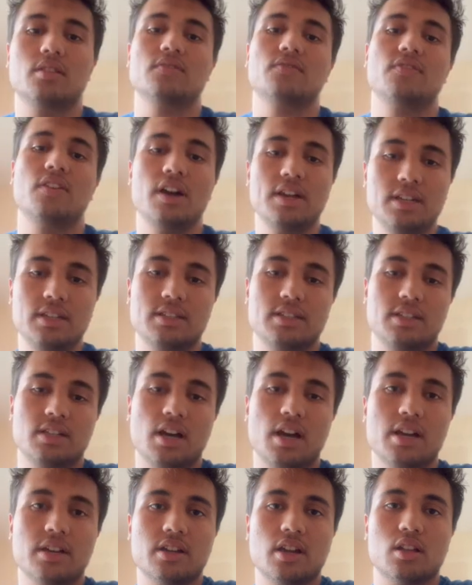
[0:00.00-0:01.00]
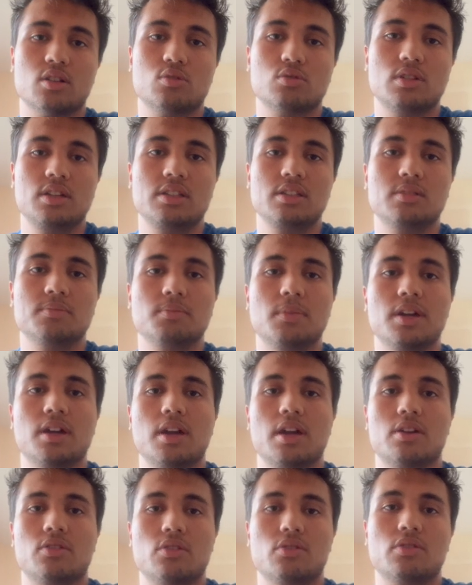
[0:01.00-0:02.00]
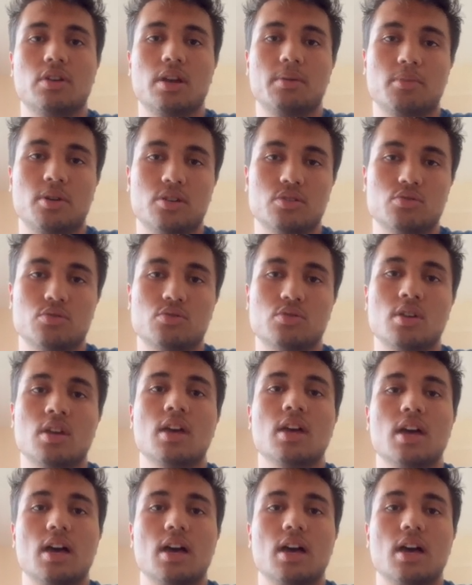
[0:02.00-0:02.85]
Finally, I calculated my error amounts